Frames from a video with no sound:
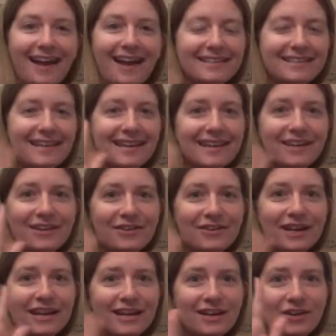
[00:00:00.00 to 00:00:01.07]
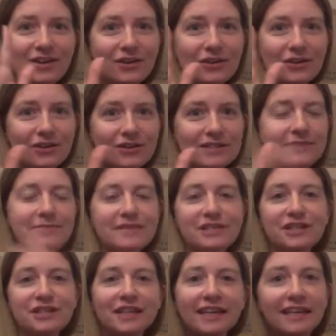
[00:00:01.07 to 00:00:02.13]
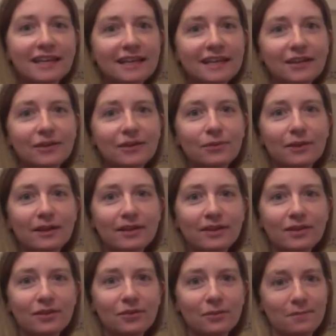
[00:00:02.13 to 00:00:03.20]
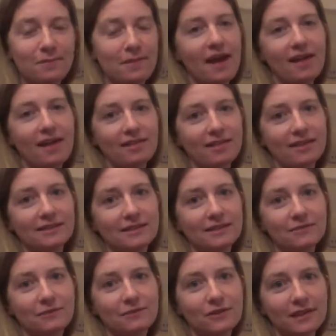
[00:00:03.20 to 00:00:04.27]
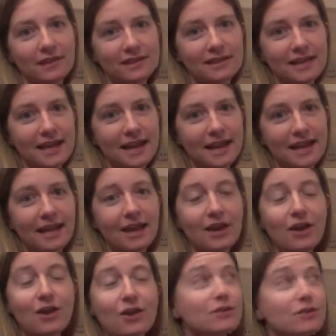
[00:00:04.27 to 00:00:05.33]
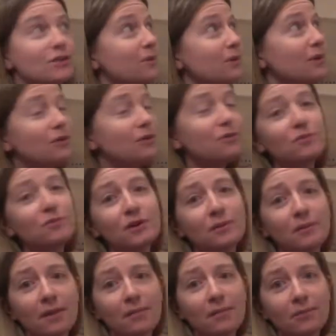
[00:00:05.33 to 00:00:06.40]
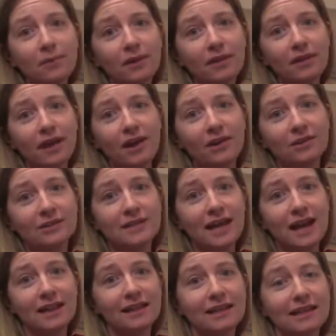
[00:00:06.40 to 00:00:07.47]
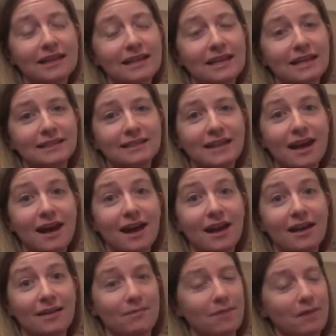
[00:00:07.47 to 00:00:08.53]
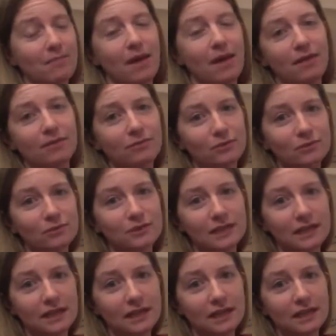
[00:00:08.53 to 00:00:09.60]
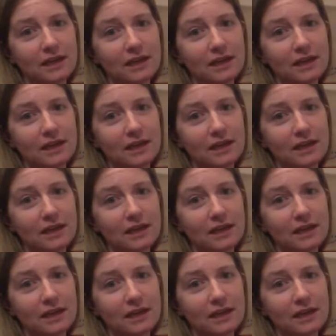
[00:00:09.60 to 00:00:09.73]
Second graders, Miss Chickini here with your math lesson for the day. So we're going to warm up with our telling time math routine.